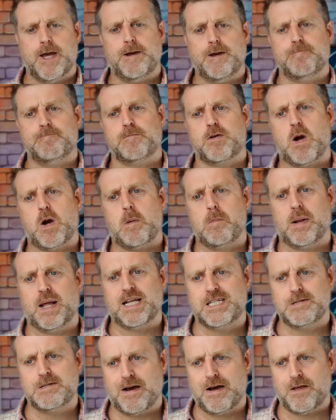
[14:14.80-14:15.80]
complaint
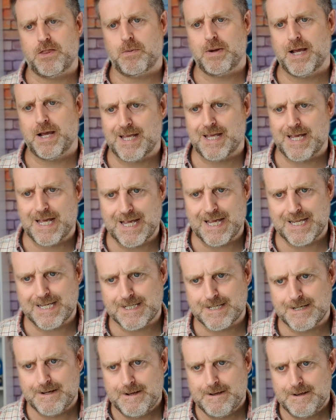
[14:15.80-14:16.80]
about the wheel is,
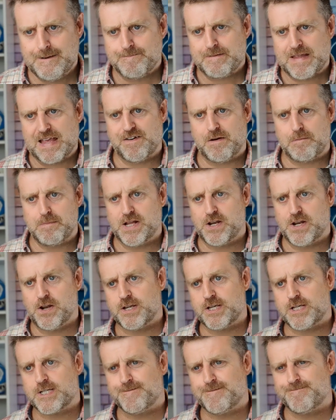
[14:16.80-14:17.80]
if I'm being
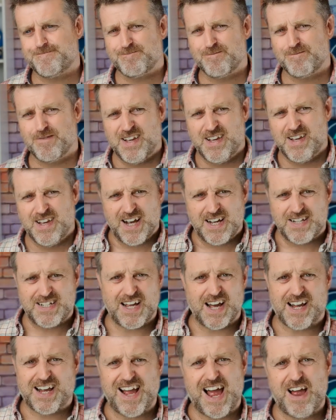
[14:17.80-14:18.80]
honest, is that I
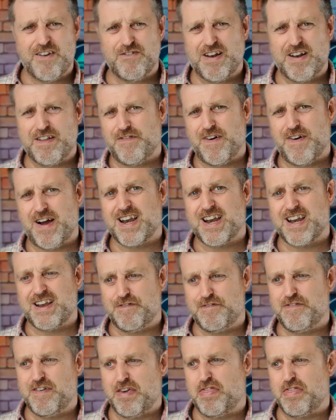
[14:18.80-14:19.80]
can't really find a
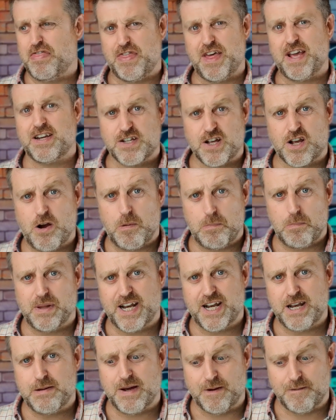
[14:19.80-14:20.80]
fifth thing to complain
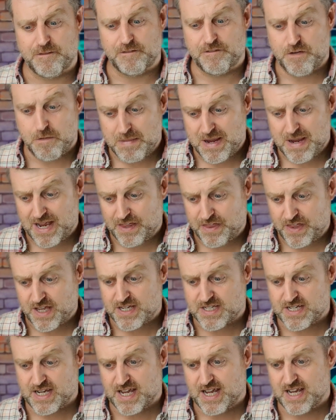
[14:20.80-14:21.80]
about. For me, this
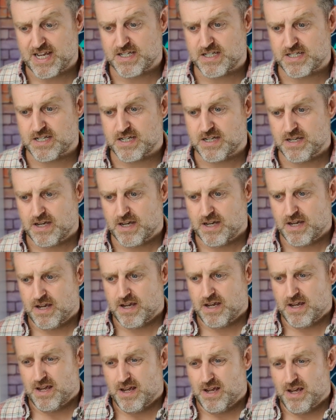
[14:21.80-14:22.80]
is
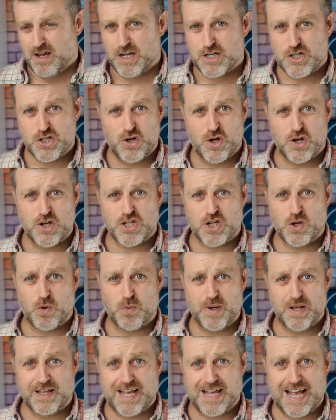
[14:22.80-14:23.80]
as good as a
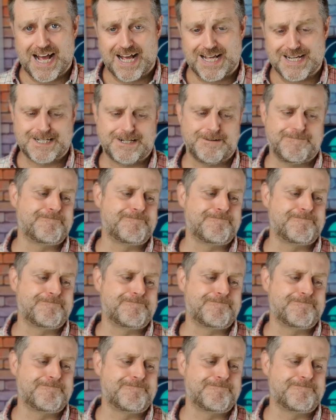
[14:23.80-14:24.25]
wheel gets.